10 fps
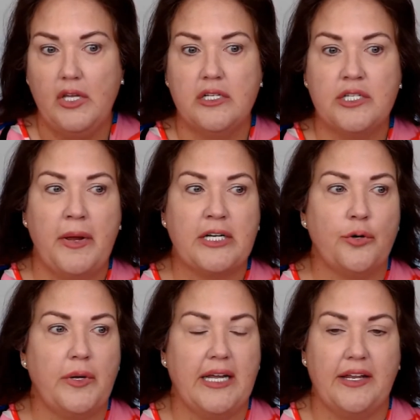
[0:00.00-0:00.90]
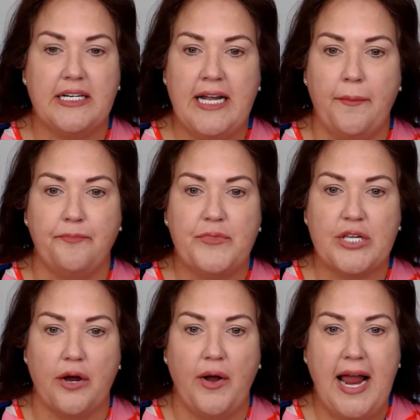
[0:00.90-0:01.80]
to make sure we can get it done.
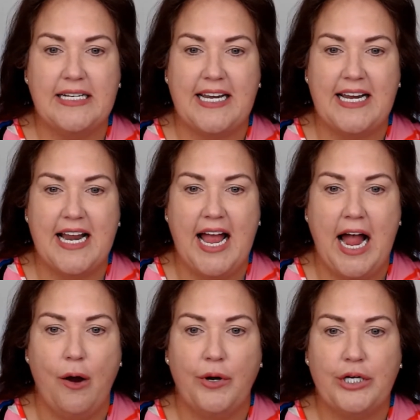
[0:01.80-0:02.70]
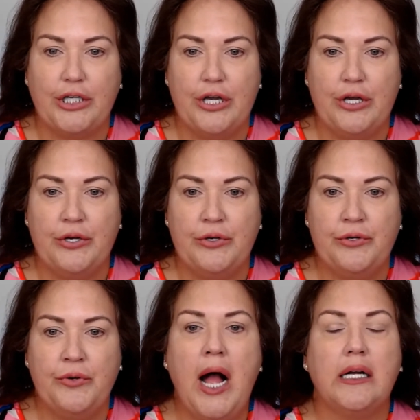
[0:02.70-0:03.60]
So, hey, Tina, how are
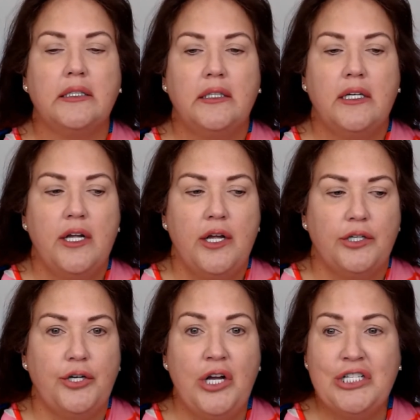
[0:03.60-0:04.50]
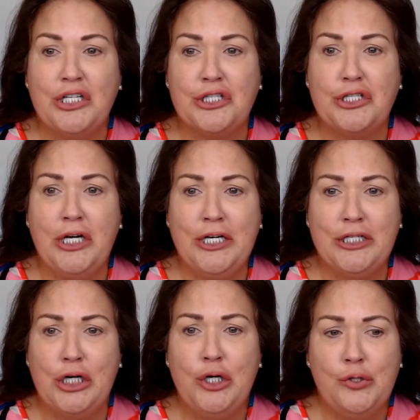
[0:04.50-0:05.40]
you? Good to see
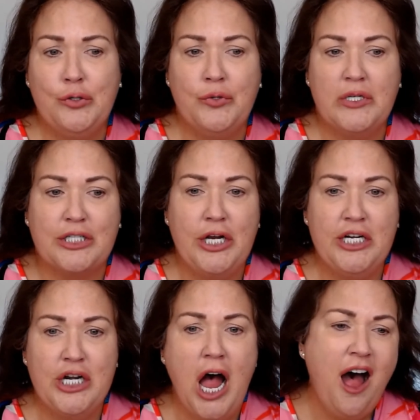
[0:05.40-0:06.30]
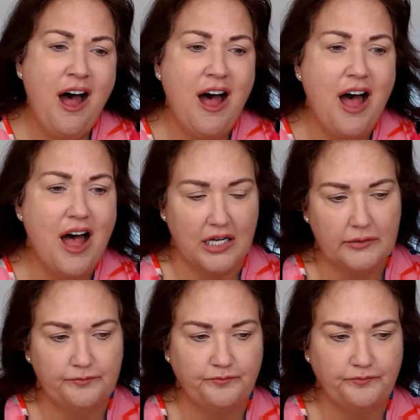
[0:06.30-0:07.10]
you, Tina.